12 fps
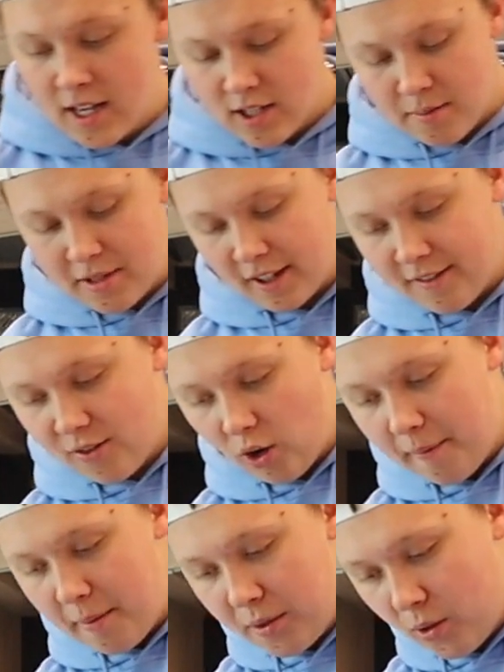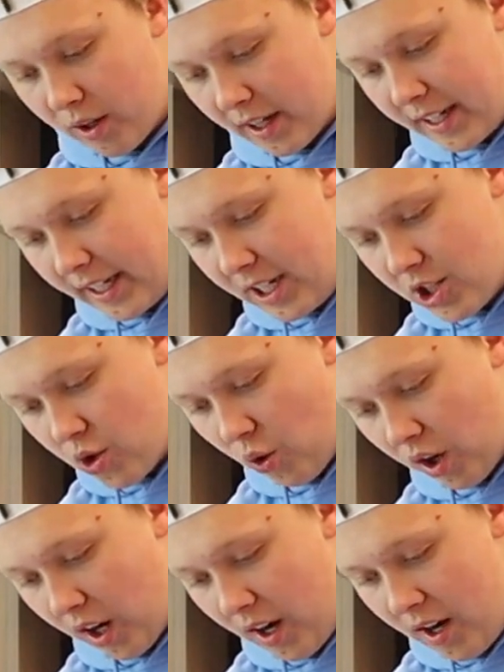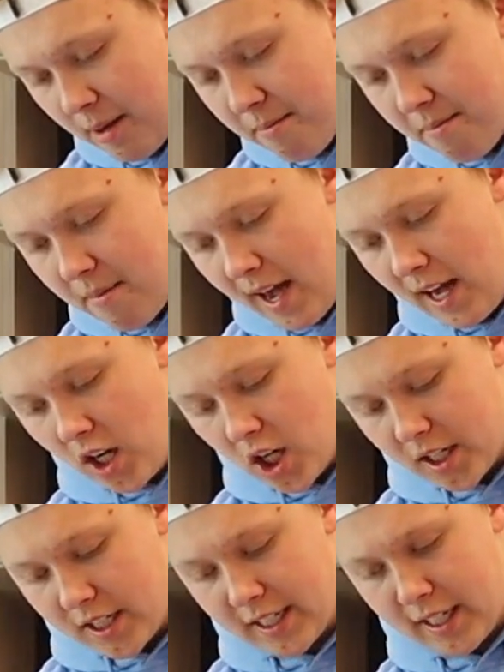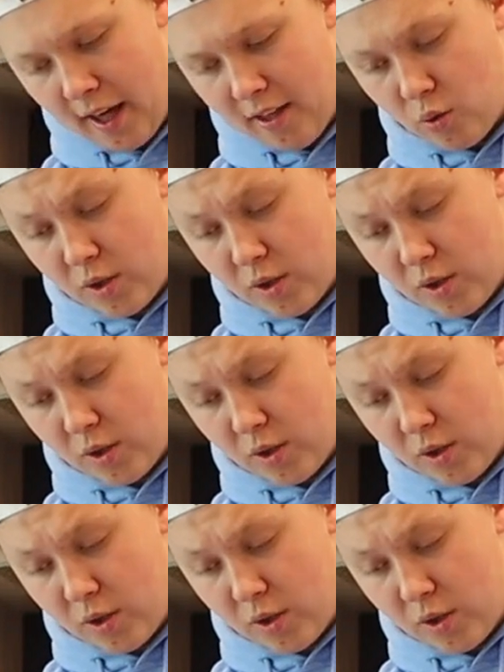So I'm gonna take 4, I'm gonna put one on each corner. They may cook together,